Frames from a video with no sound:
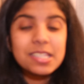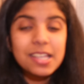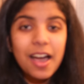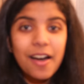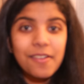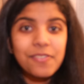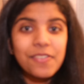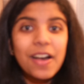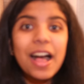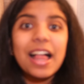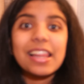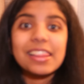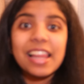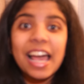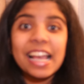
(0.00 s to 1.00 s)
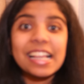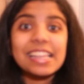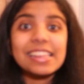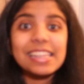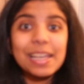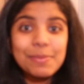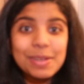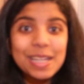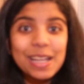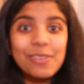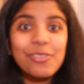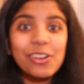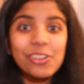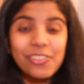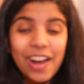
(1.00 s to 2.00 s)
stuff, like
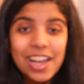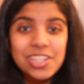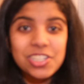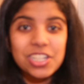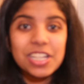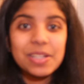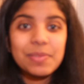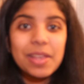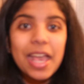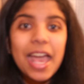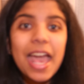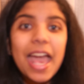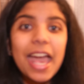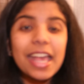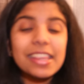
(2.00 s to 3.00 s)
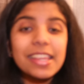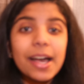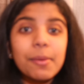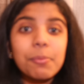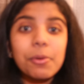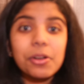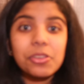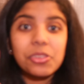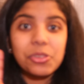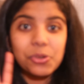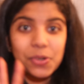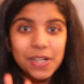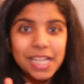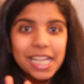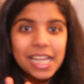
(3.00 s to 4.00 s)
limiting regression, and number
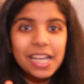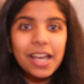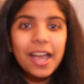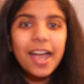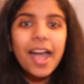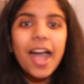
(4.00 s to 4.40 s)
3,